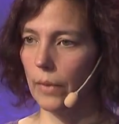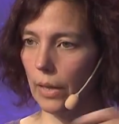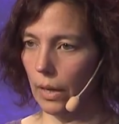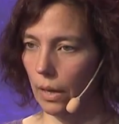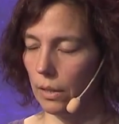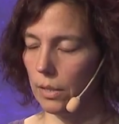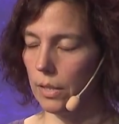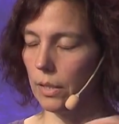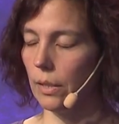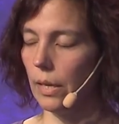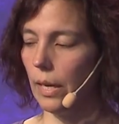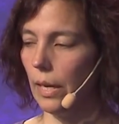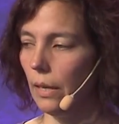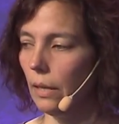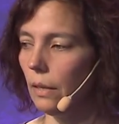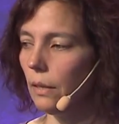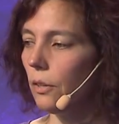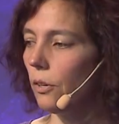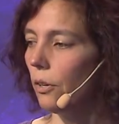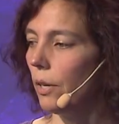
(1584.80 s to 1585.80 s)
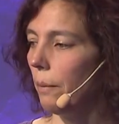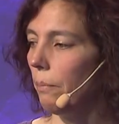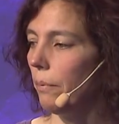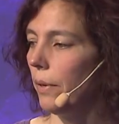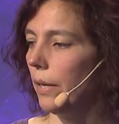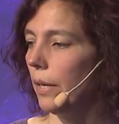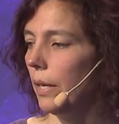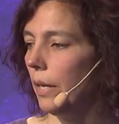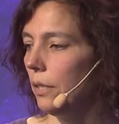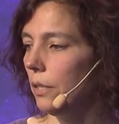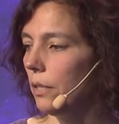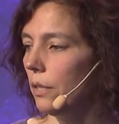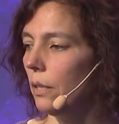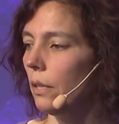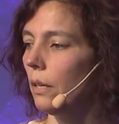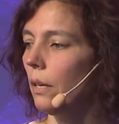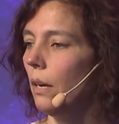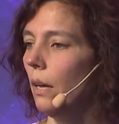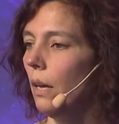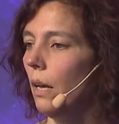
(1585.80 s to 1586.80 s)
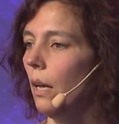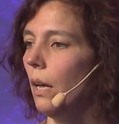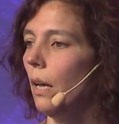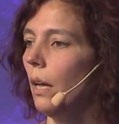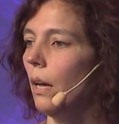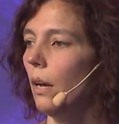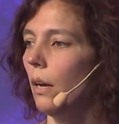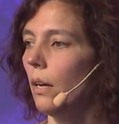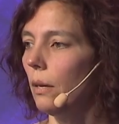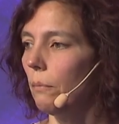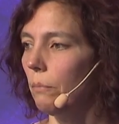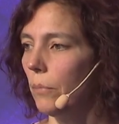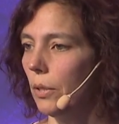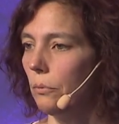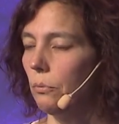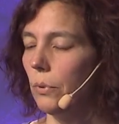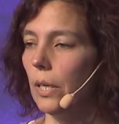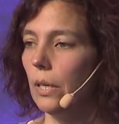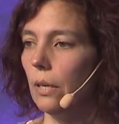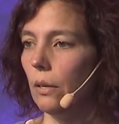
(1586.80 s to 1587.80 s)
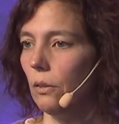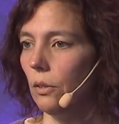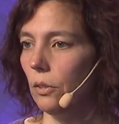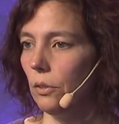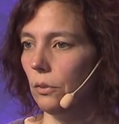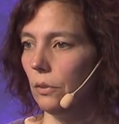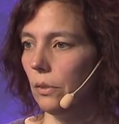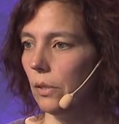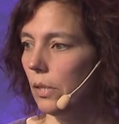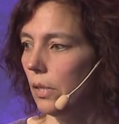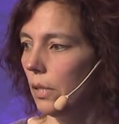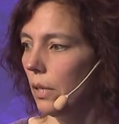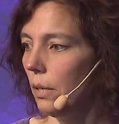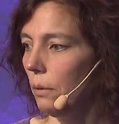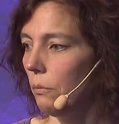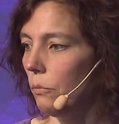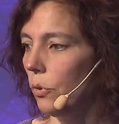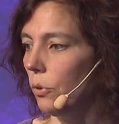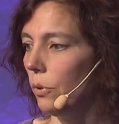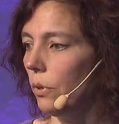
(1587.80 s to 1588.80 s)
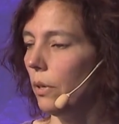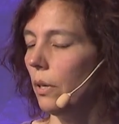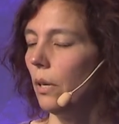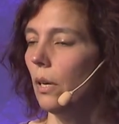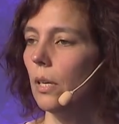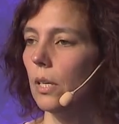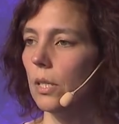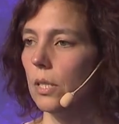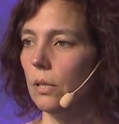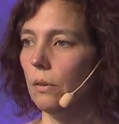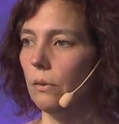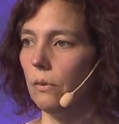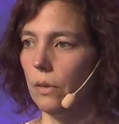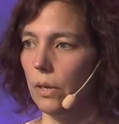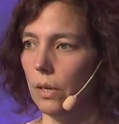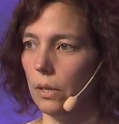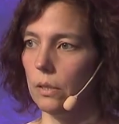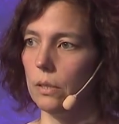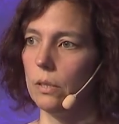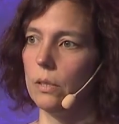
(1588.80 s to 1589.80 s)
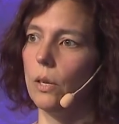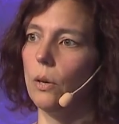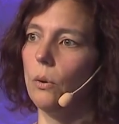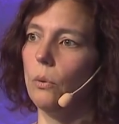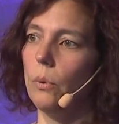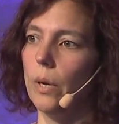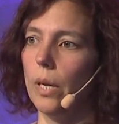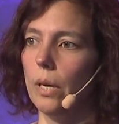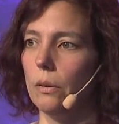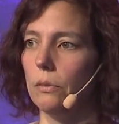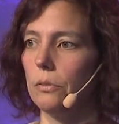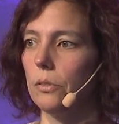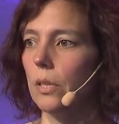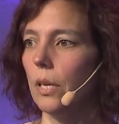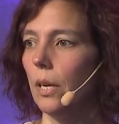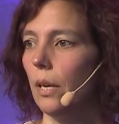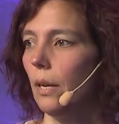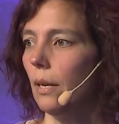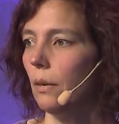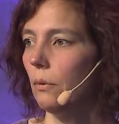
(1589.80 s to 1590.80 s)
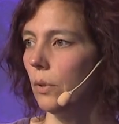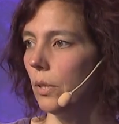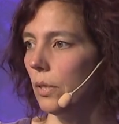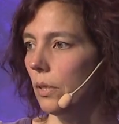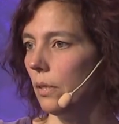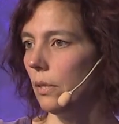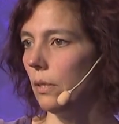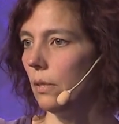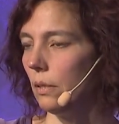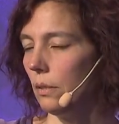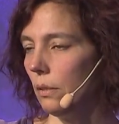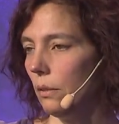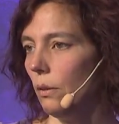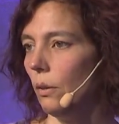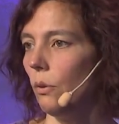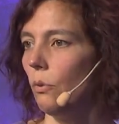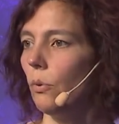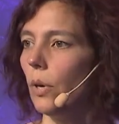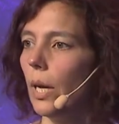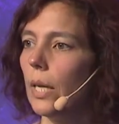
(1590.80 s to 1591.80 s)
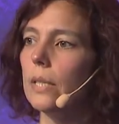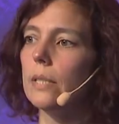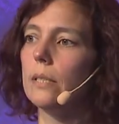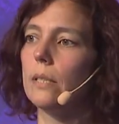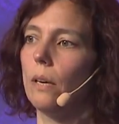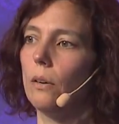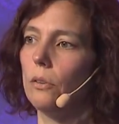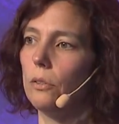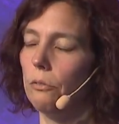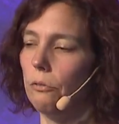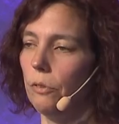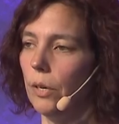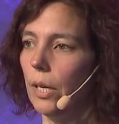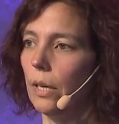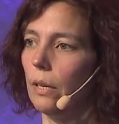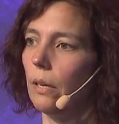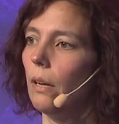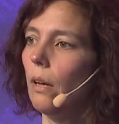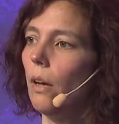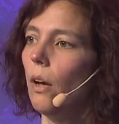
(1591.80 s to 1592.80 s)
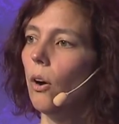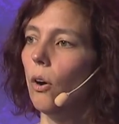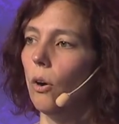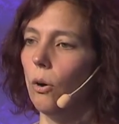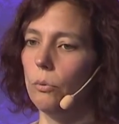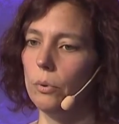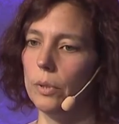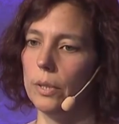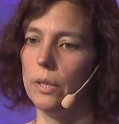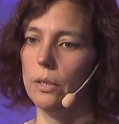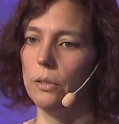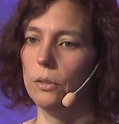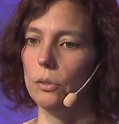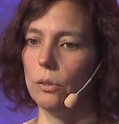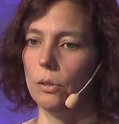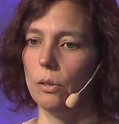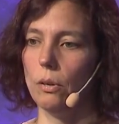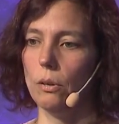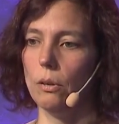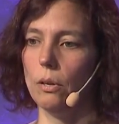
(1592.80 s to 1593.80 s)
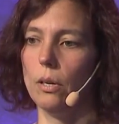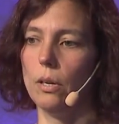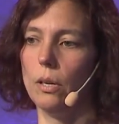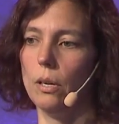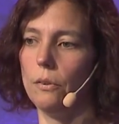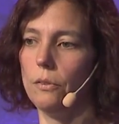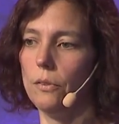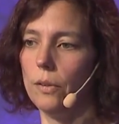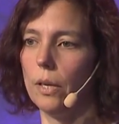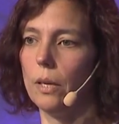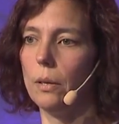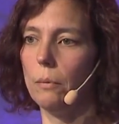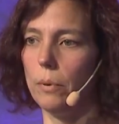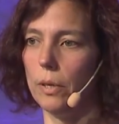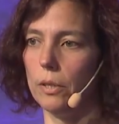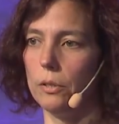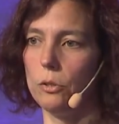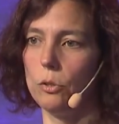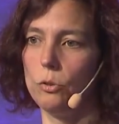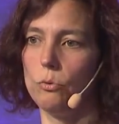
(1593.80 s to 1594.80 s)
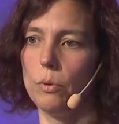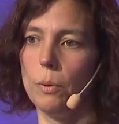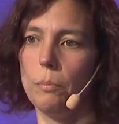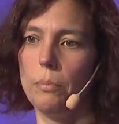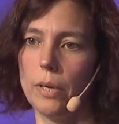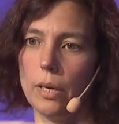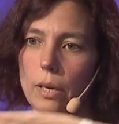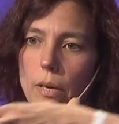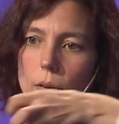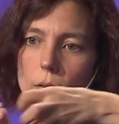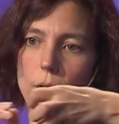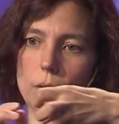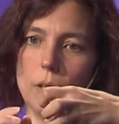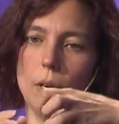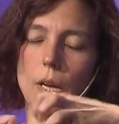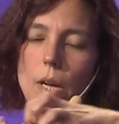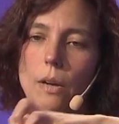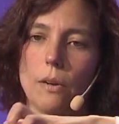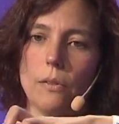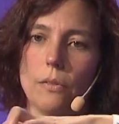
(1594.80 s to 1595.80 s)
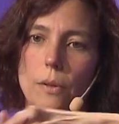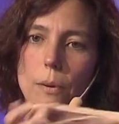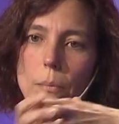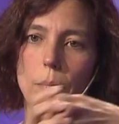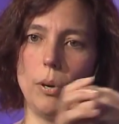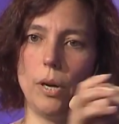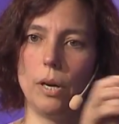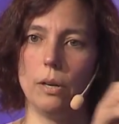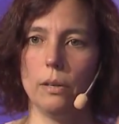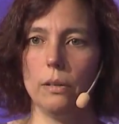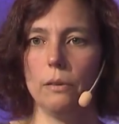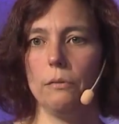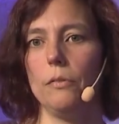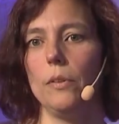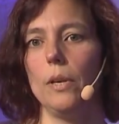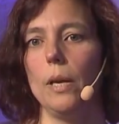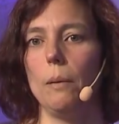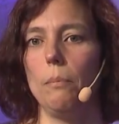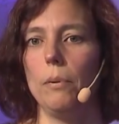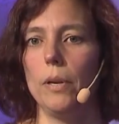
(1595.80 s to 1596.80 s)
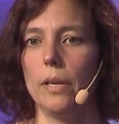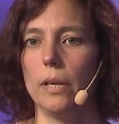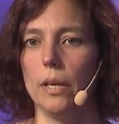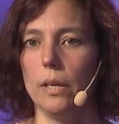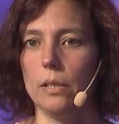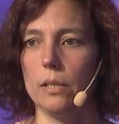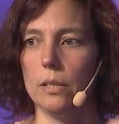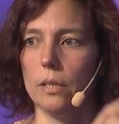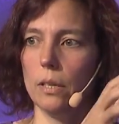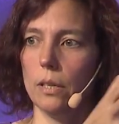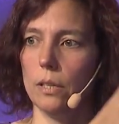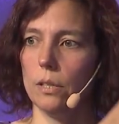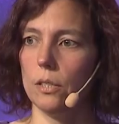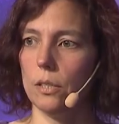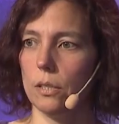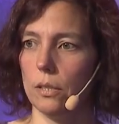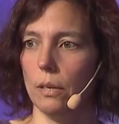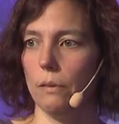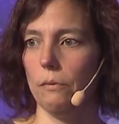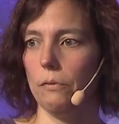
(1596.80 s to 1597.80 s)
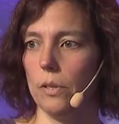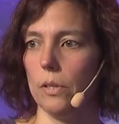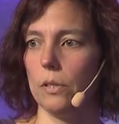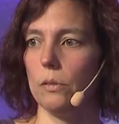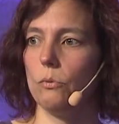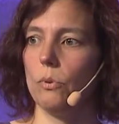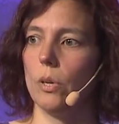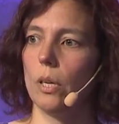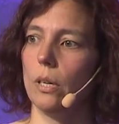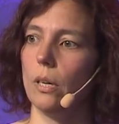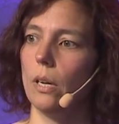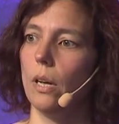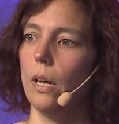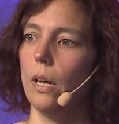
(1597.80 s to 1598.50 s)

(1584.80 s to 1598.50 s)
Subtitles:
scale your application, but we cannot do this anymore, so there is no way of scaling once this runs out of hand, or we need to think about stripping out the part of the application and just have this run